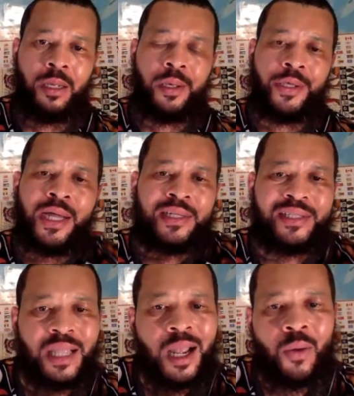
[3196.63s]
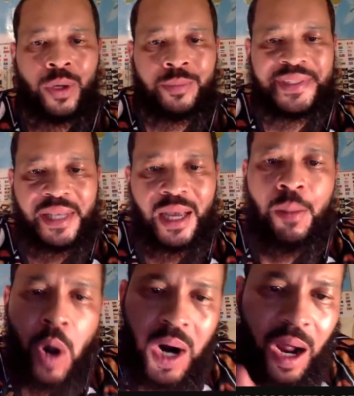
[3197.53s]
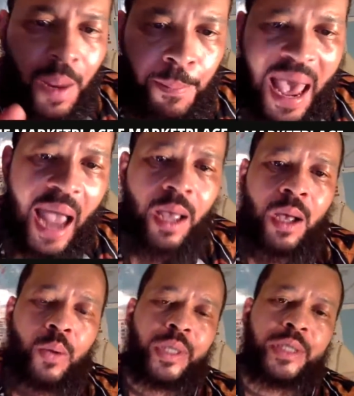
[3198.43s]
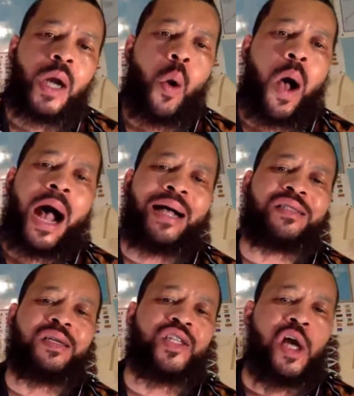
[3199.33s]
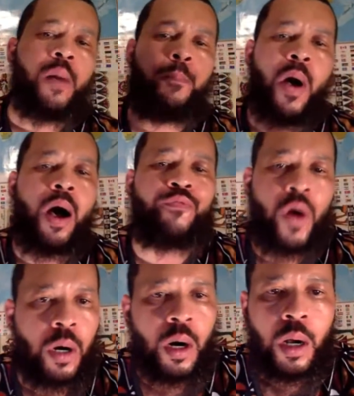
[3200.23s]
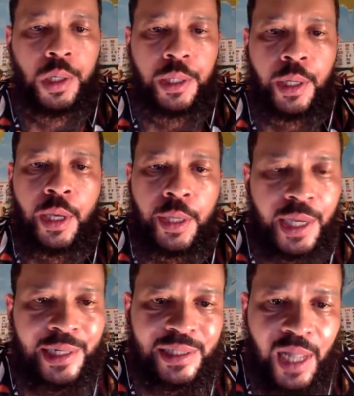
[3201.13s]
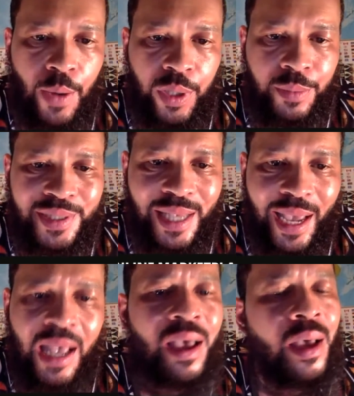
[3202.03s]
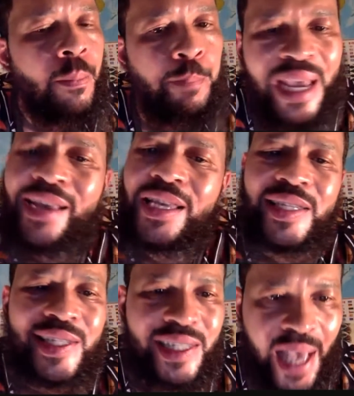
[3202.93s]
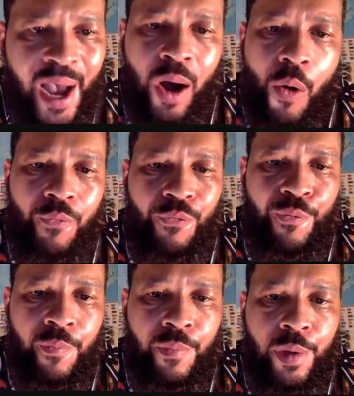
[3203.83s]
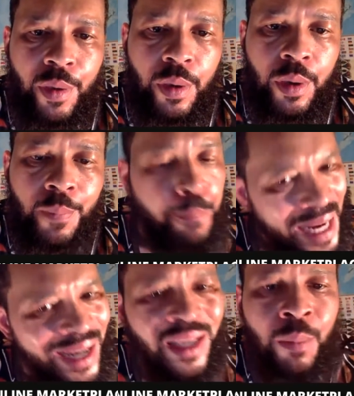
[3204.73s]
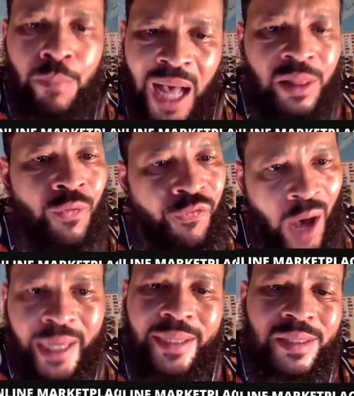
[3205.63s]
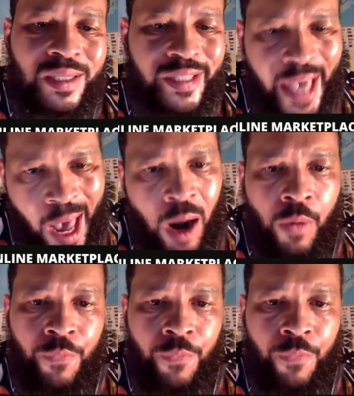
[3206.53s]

You understand what I'm saying? I'm gonna come back with the Kwanzaa jump off early. You understand what I'm saying? Be yourself. Be your motherfucking self.